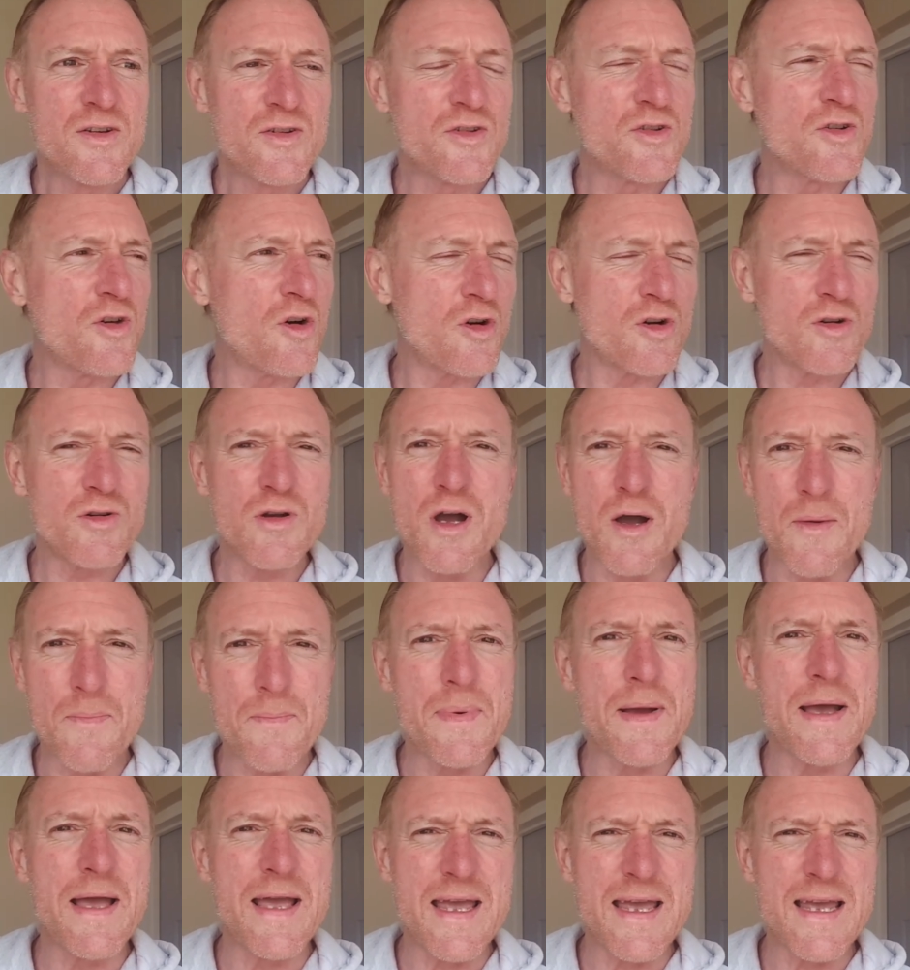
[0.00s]
knock
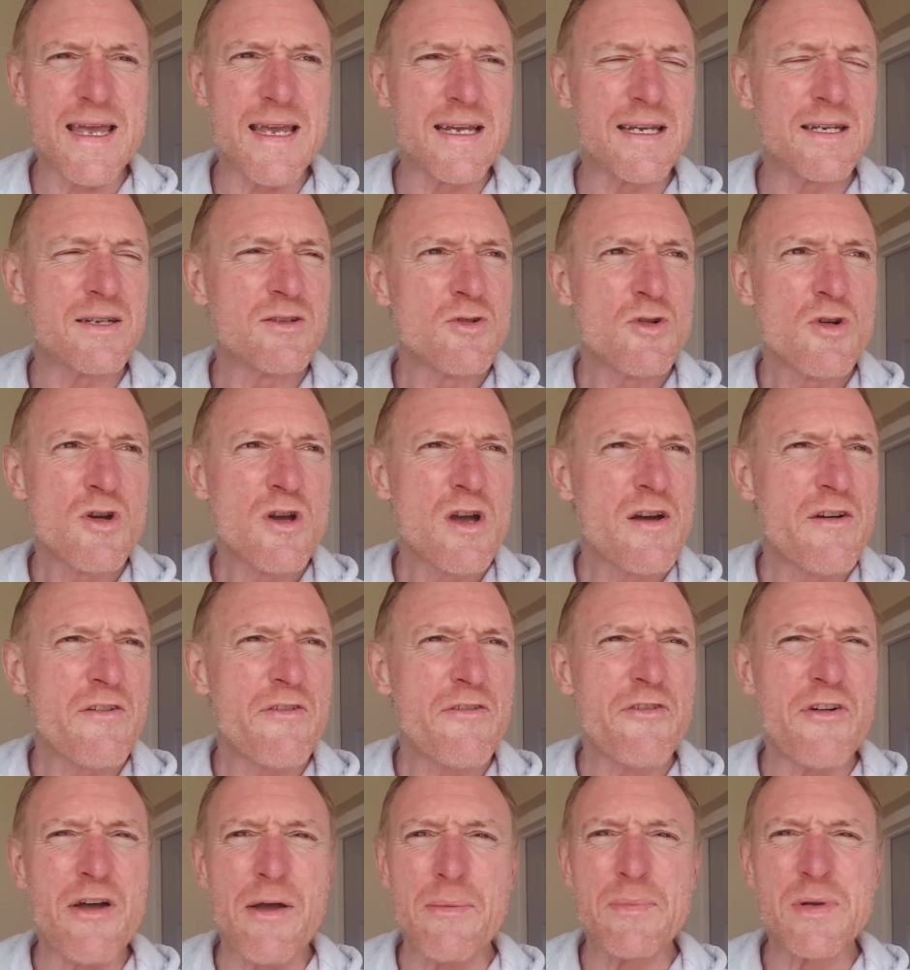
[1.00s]
up a
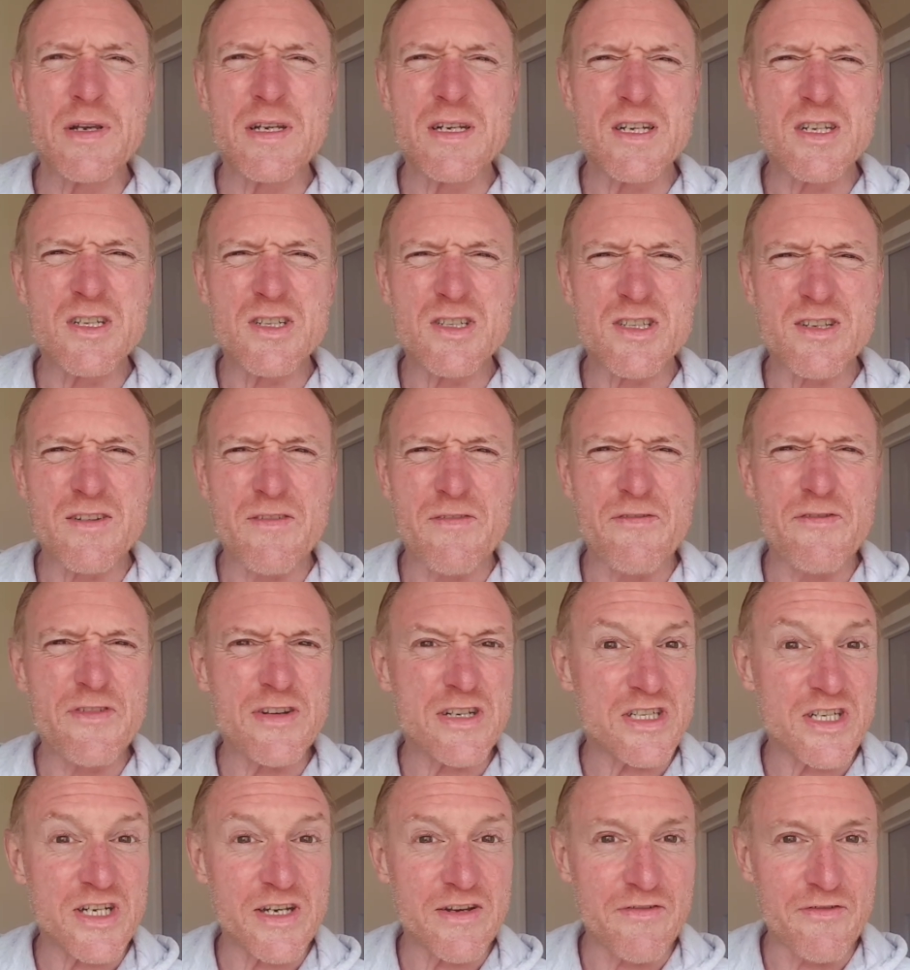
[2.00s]
fabulous
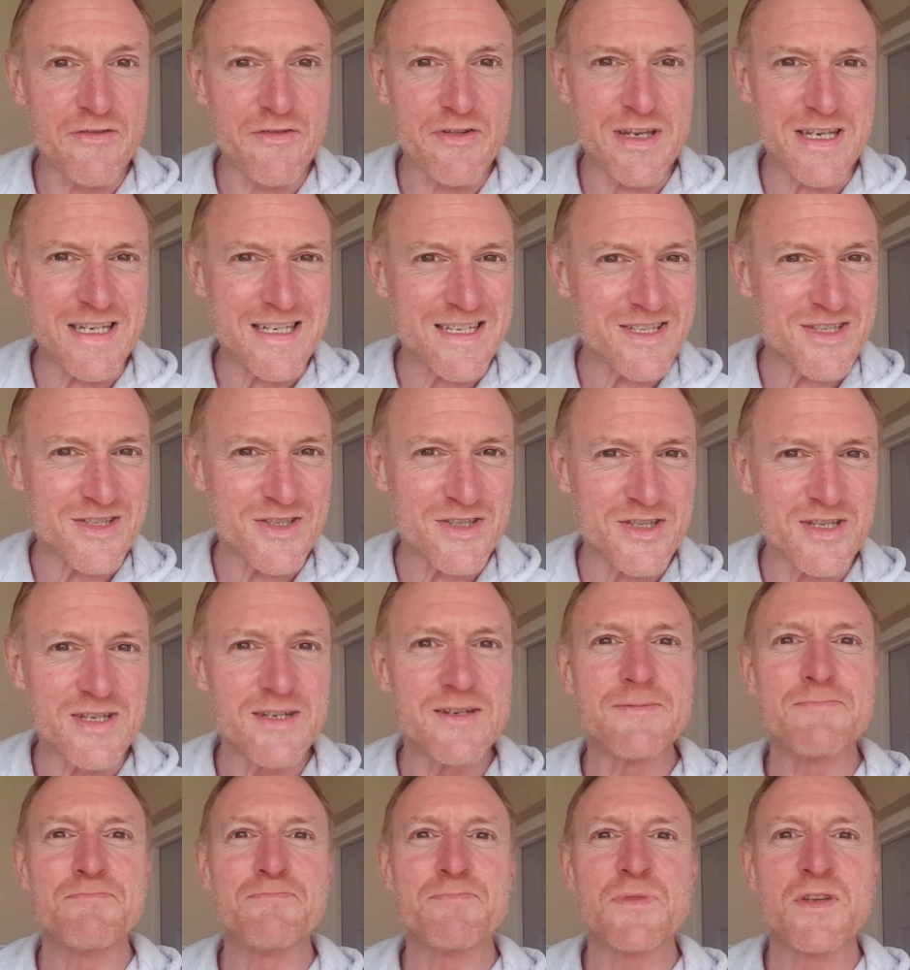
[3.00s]
fishy feast.
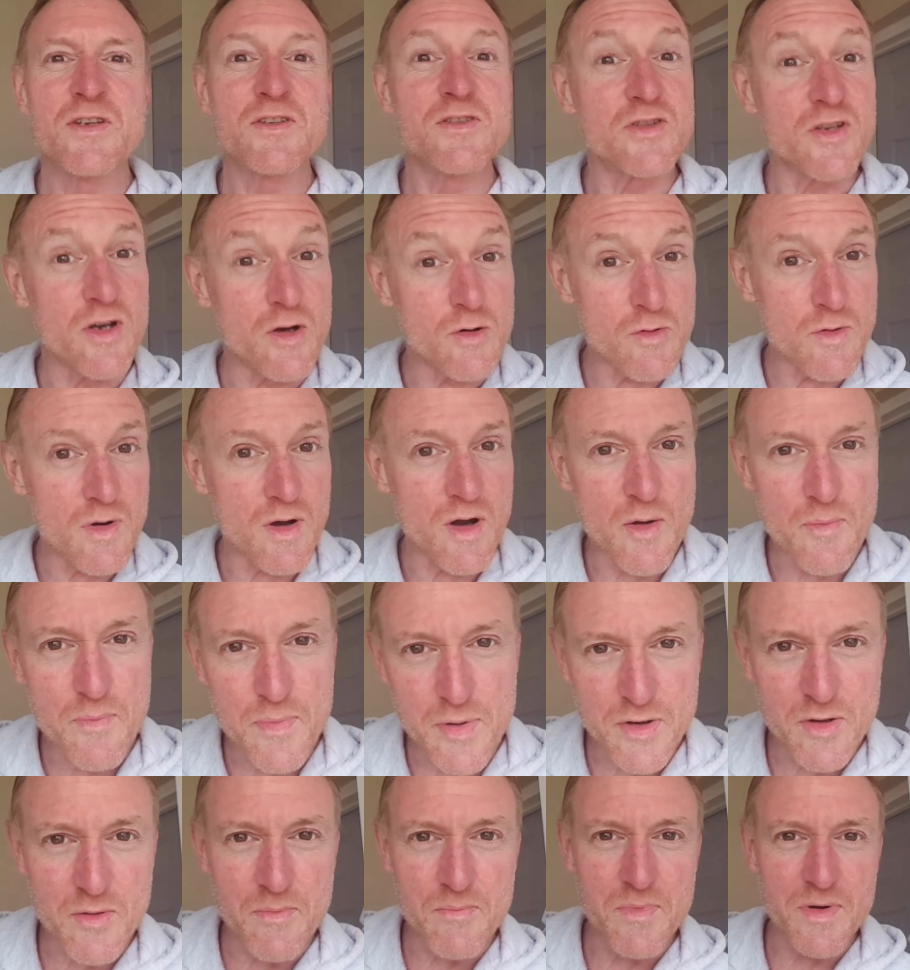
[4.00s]
So I
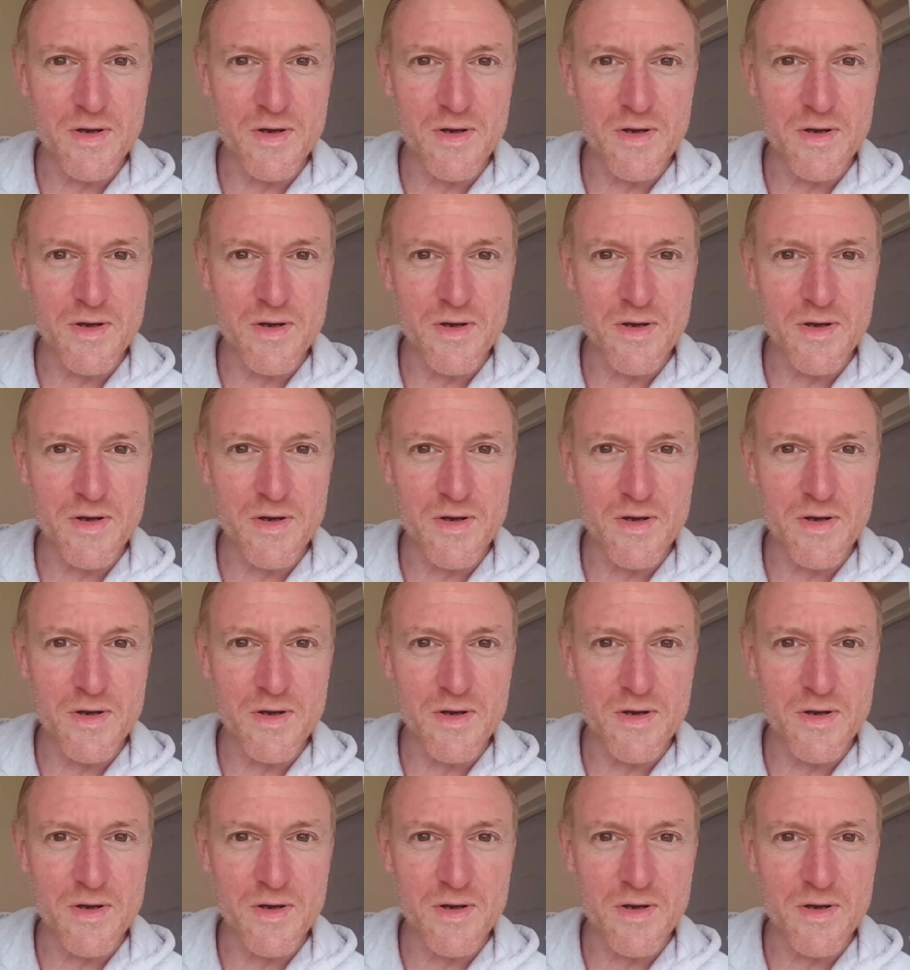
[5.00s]
put on